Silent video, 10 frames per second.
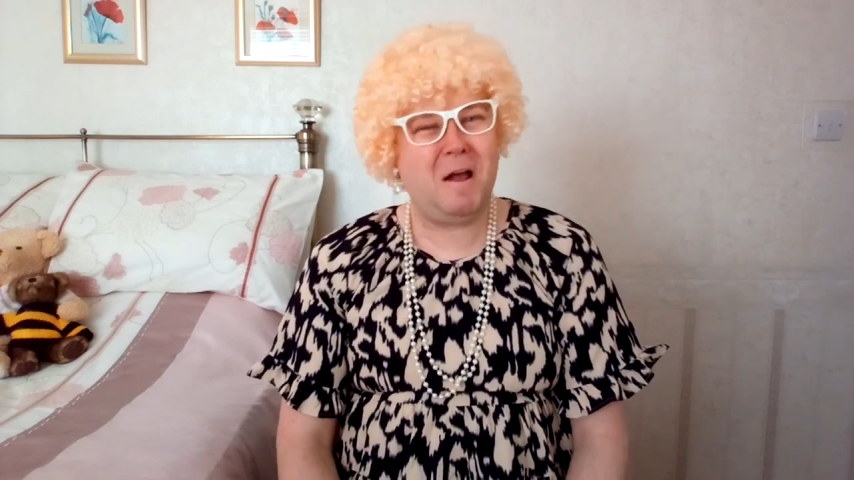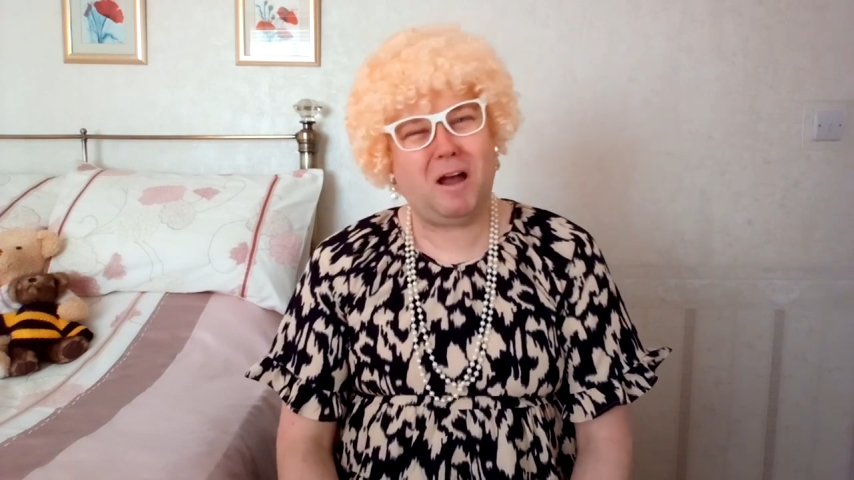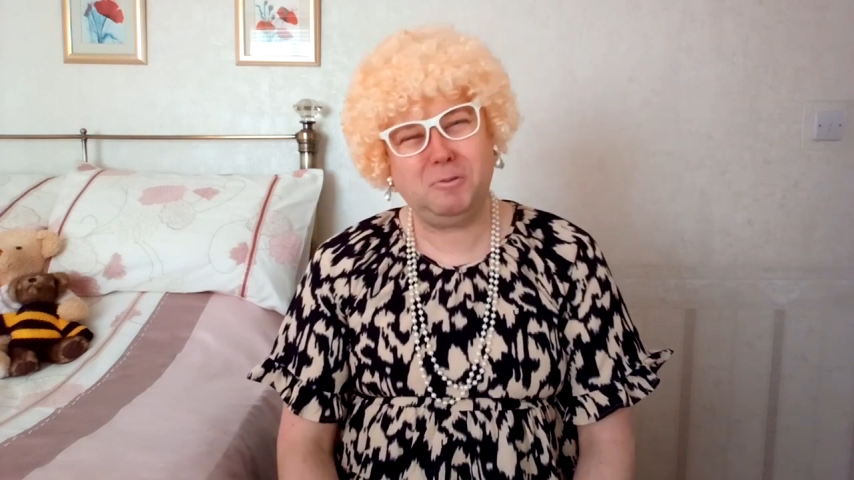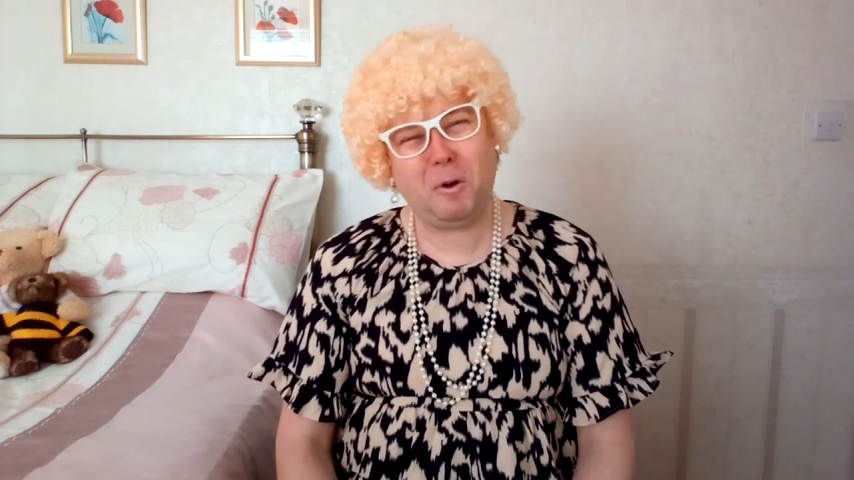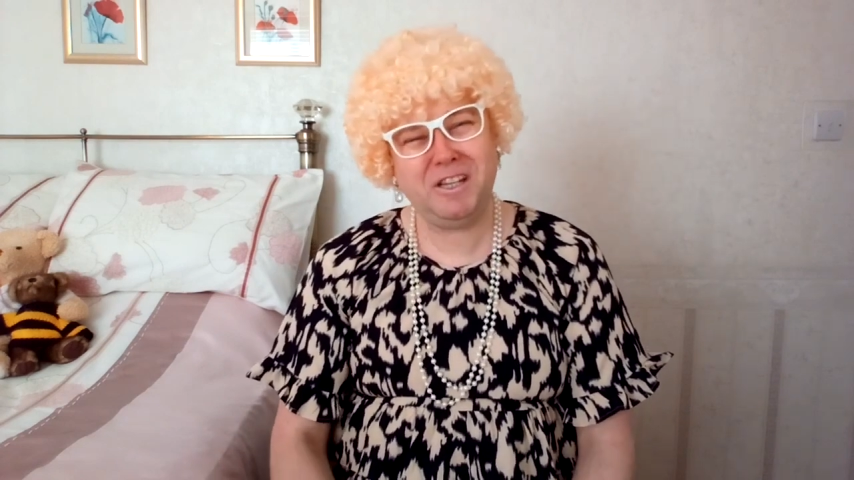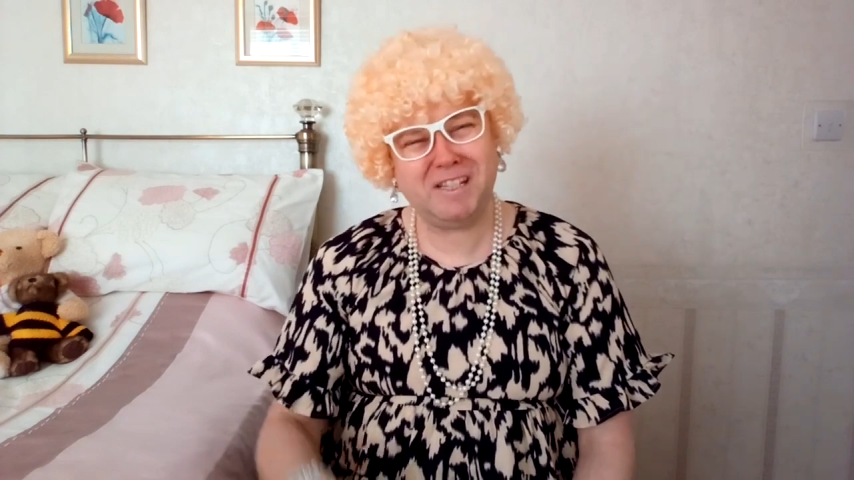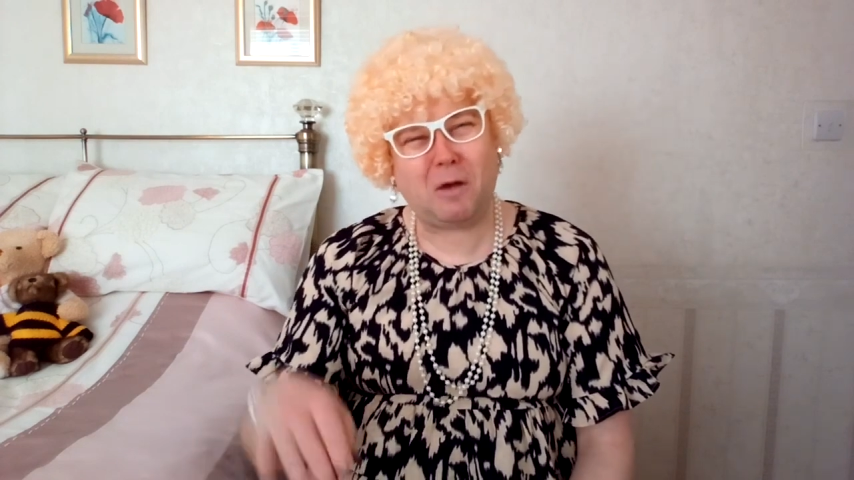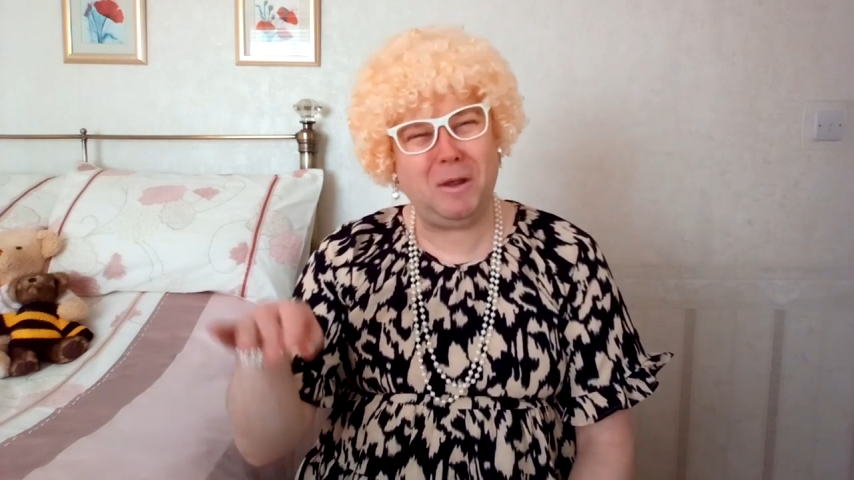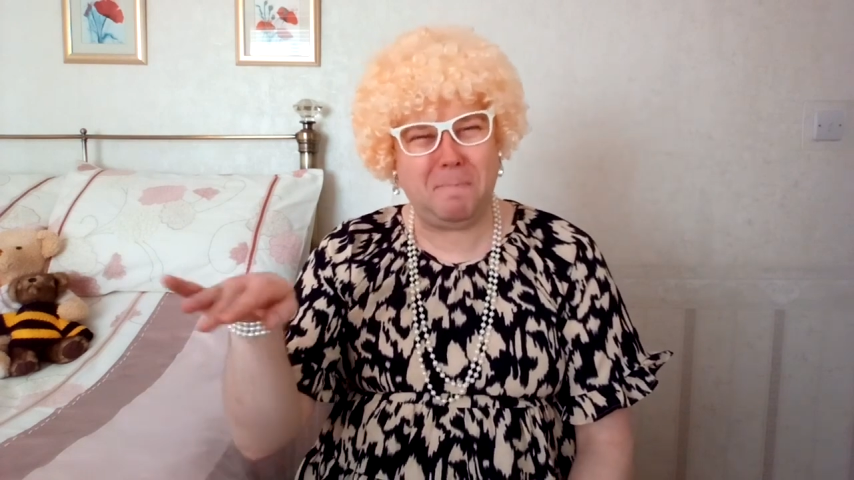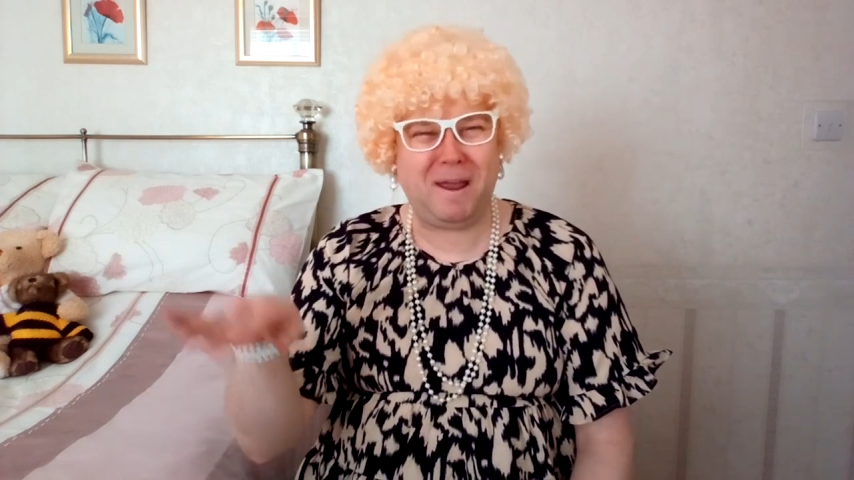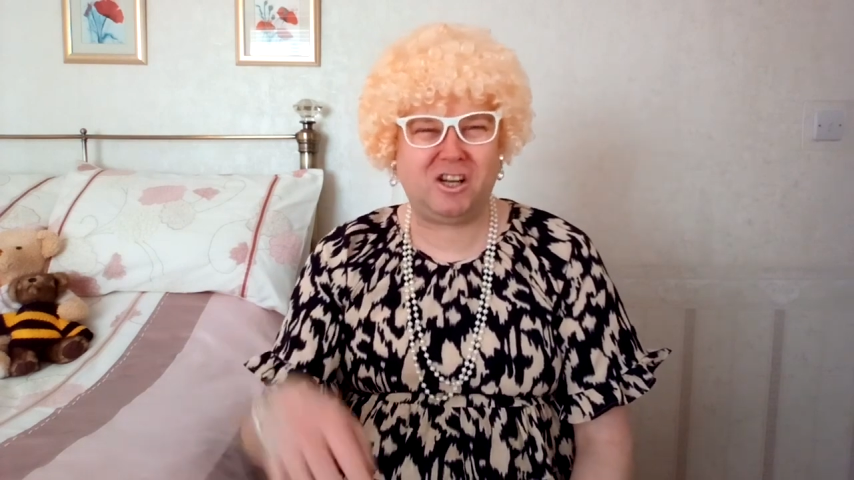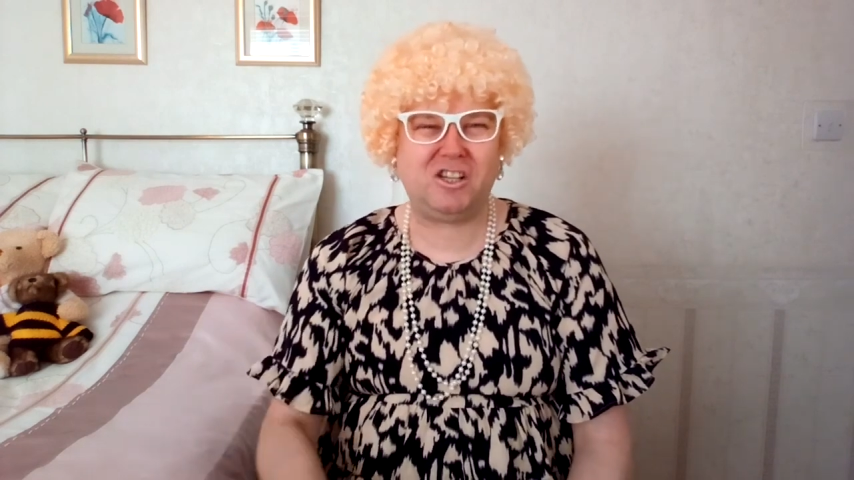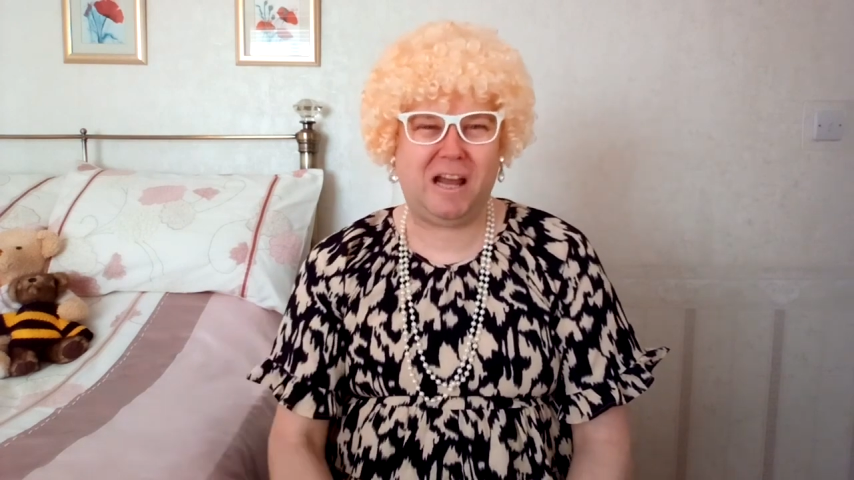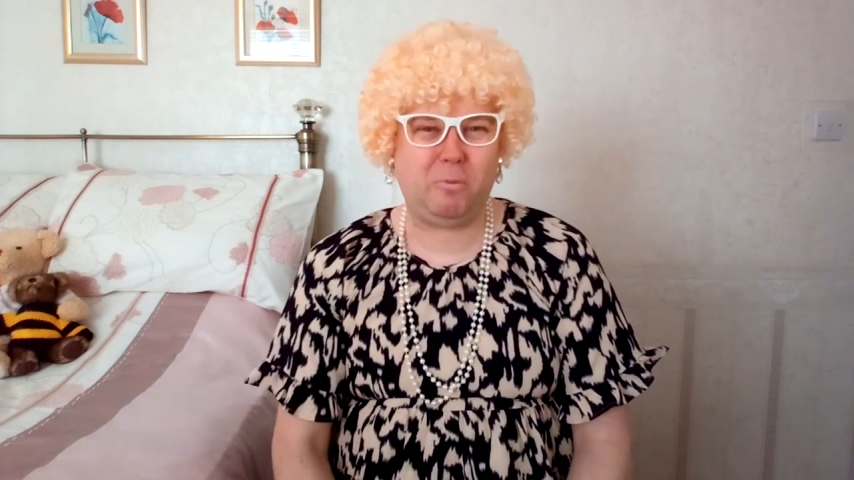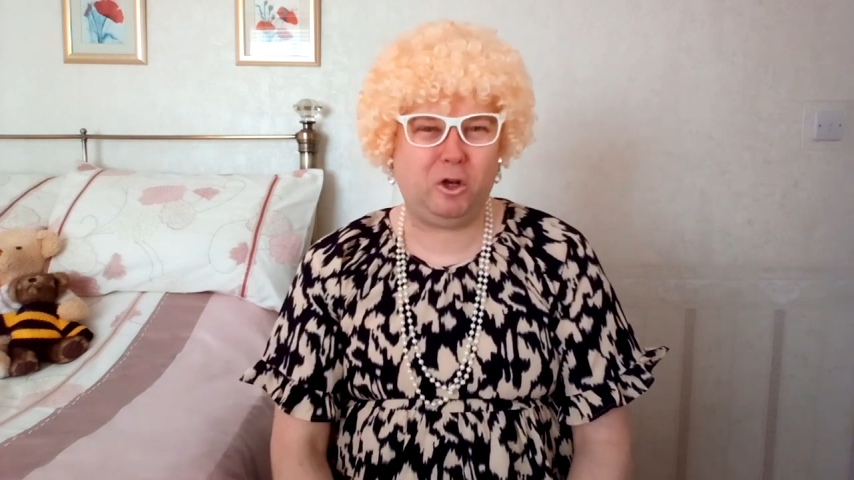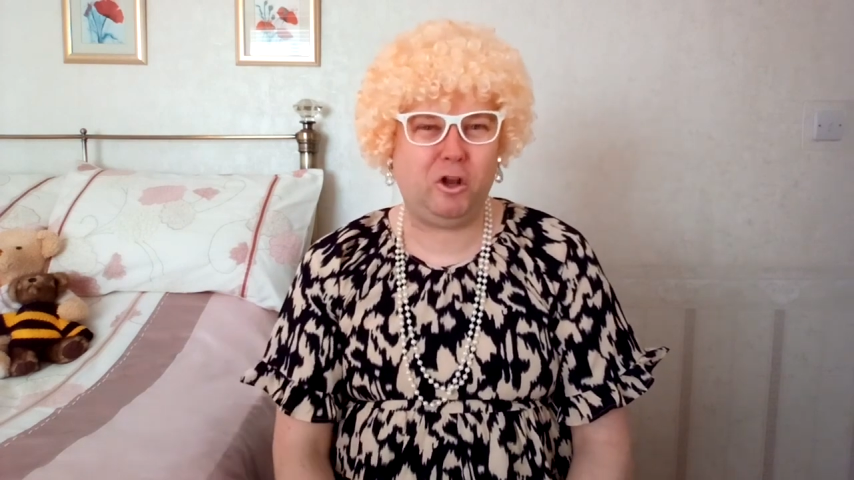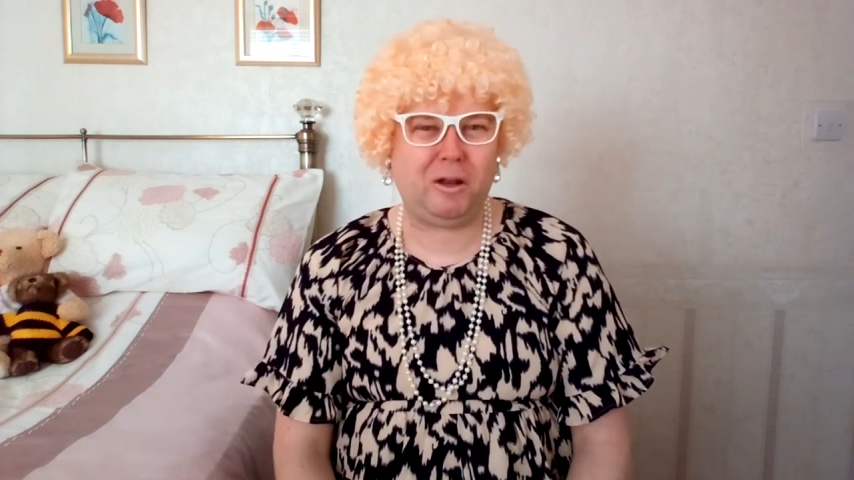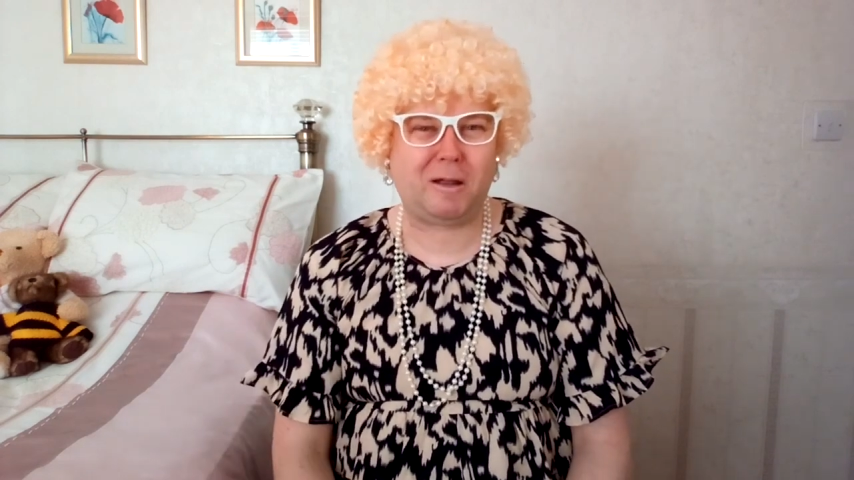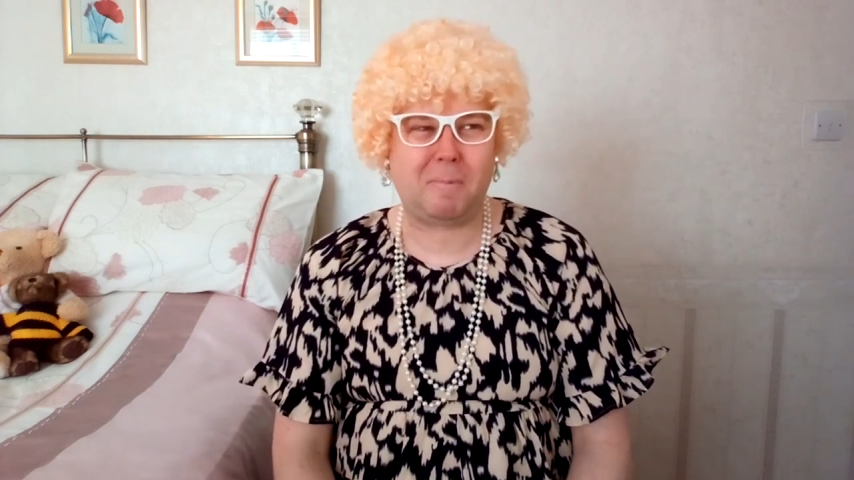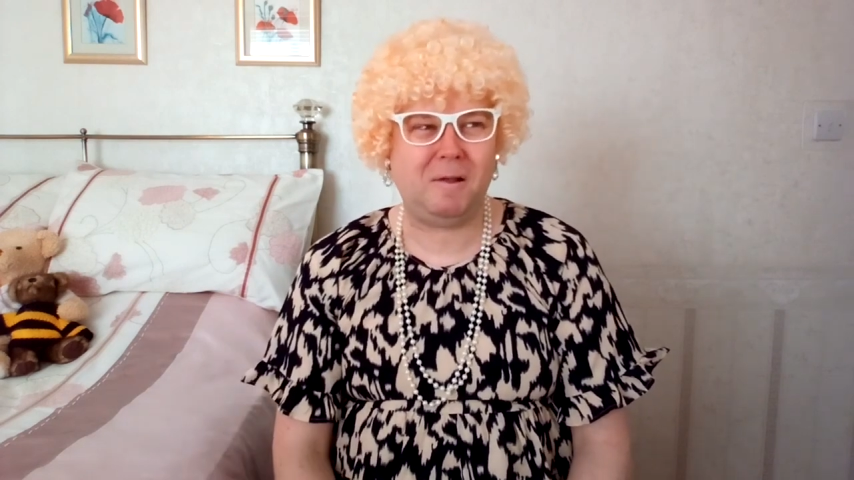I suppose to a wee person that would look
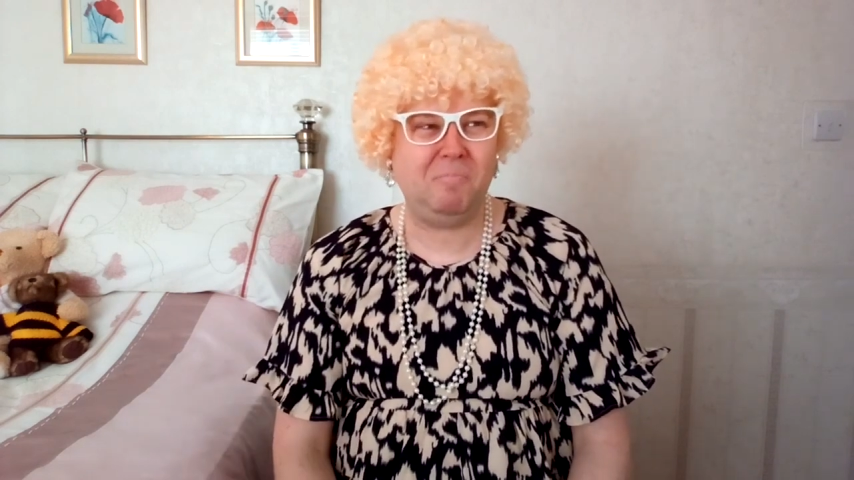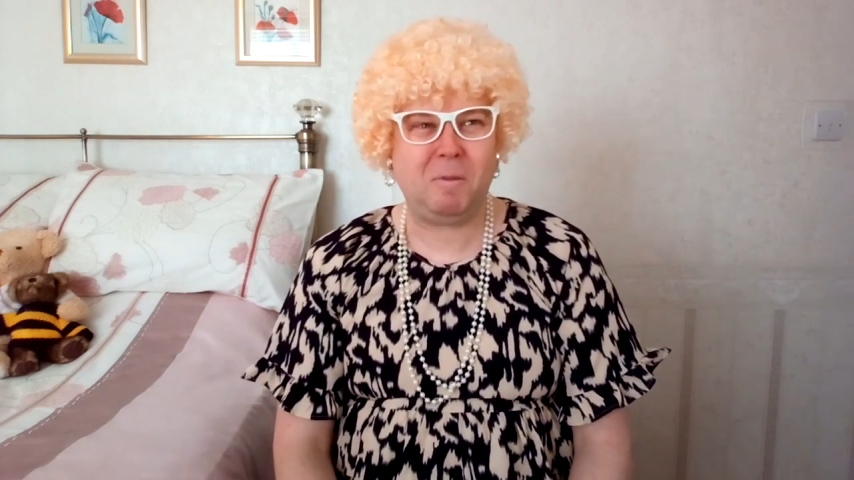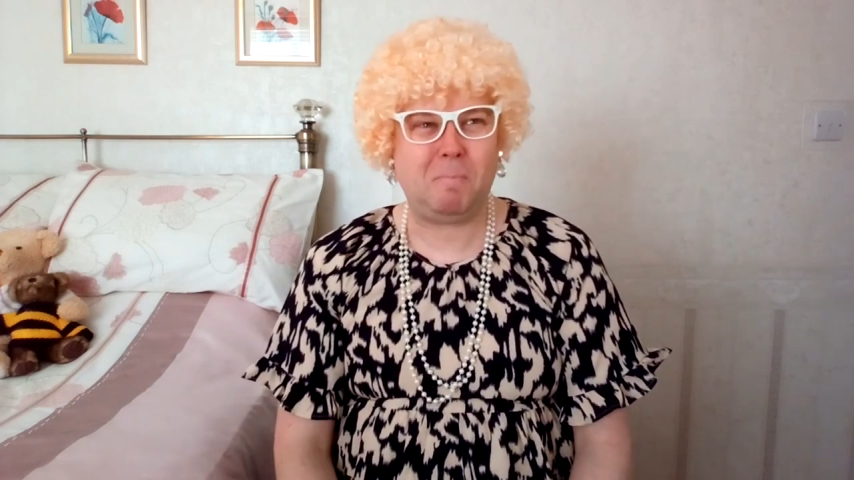like a